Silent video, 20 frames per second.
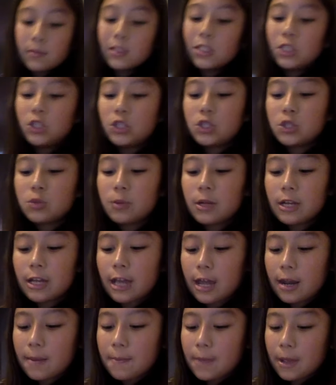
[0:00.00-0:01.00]
You just want to
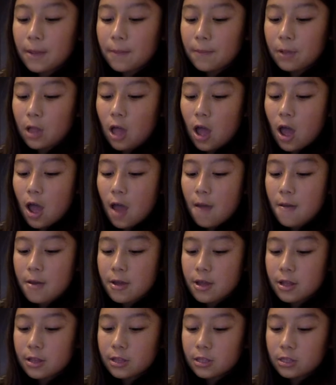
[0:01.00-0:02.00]
get a big blob
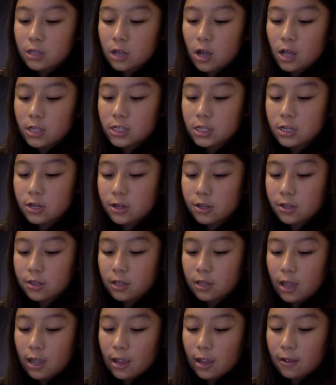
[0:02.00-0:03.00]
and toss it on
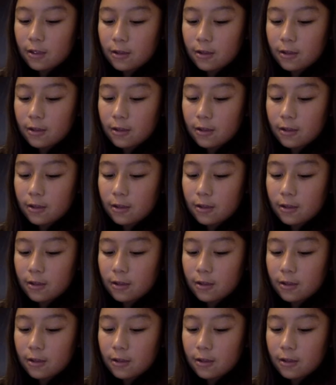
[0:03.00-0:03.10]
the cake.